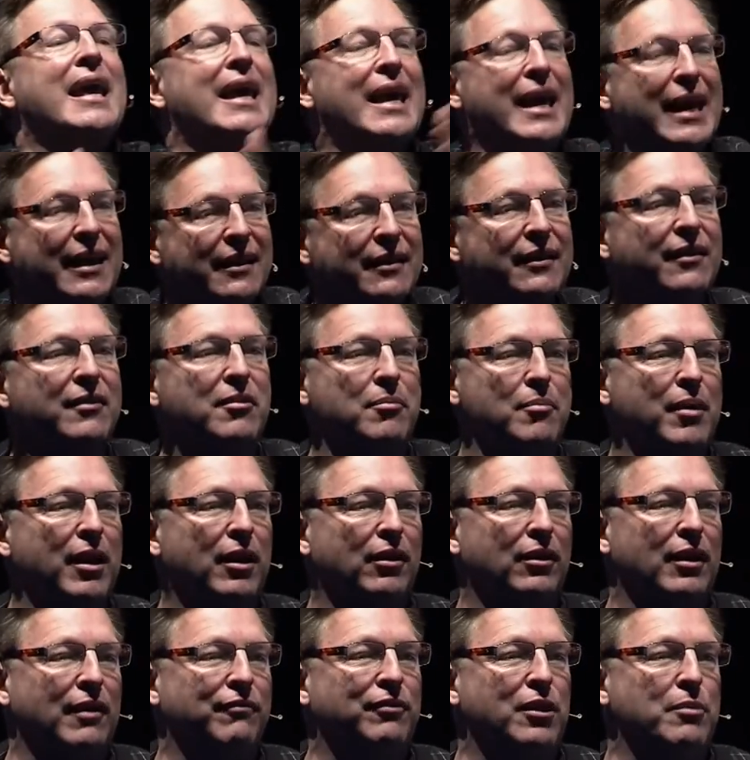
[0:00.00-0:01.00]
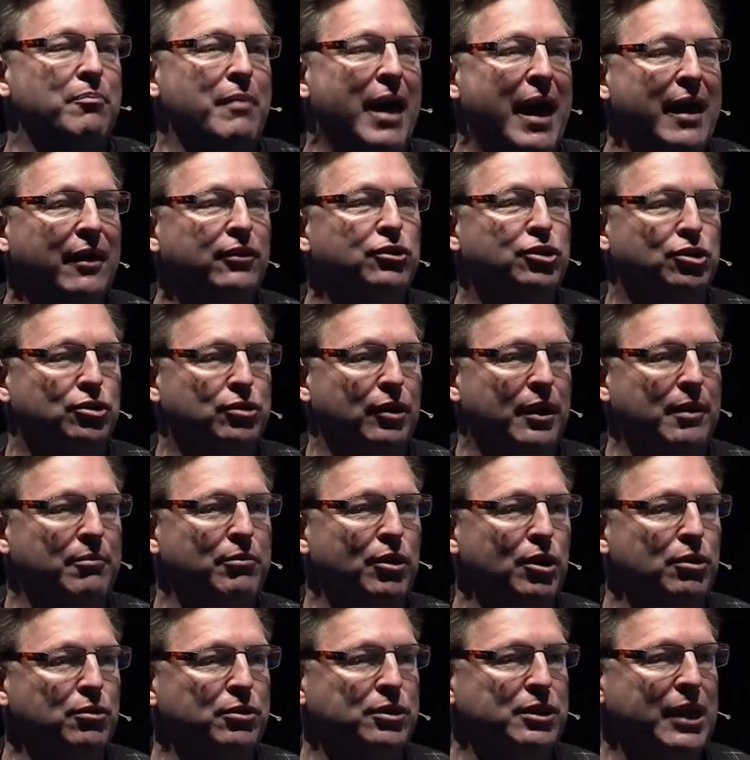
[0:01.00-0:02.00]
into the middle of the mainstream
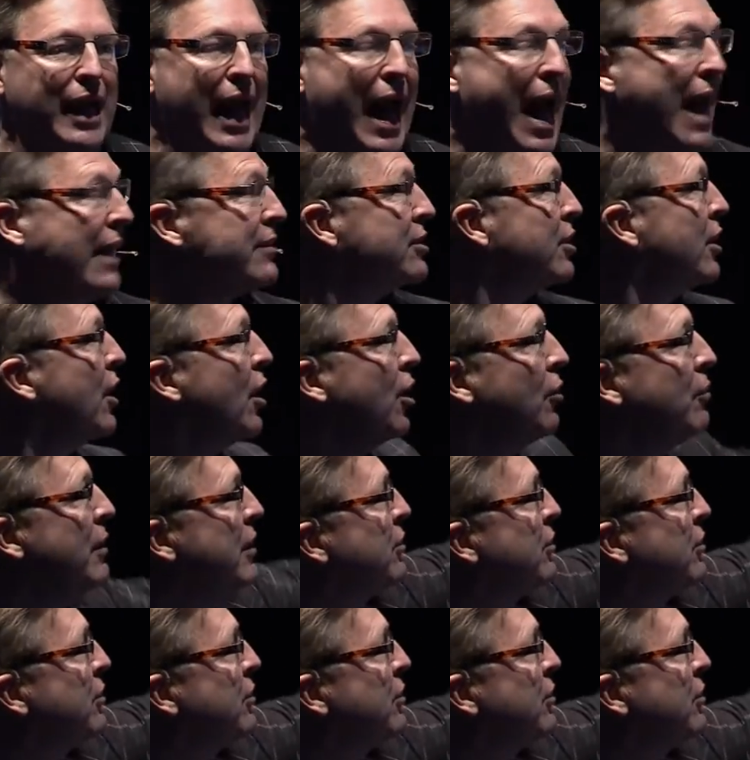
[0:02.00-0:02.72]
newscast. We